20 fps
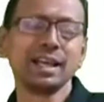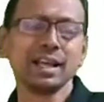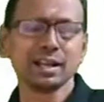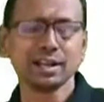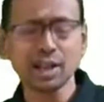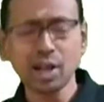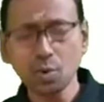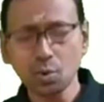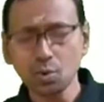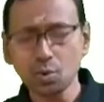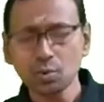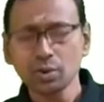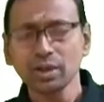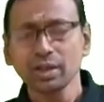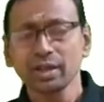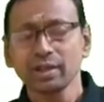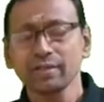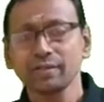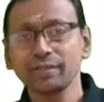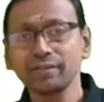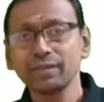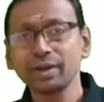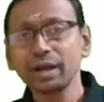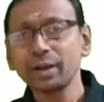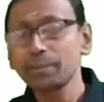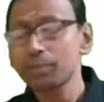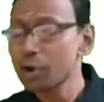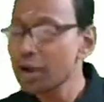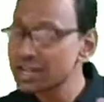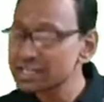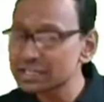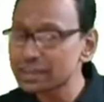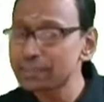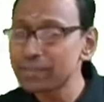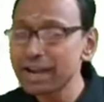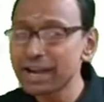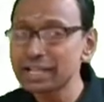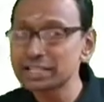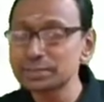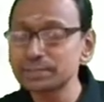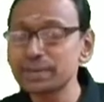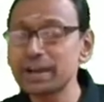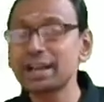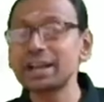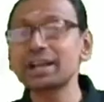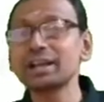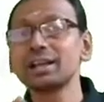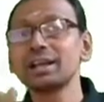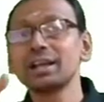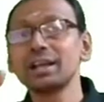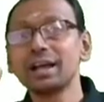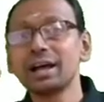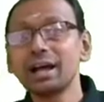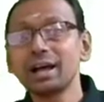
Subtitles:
Now, project management,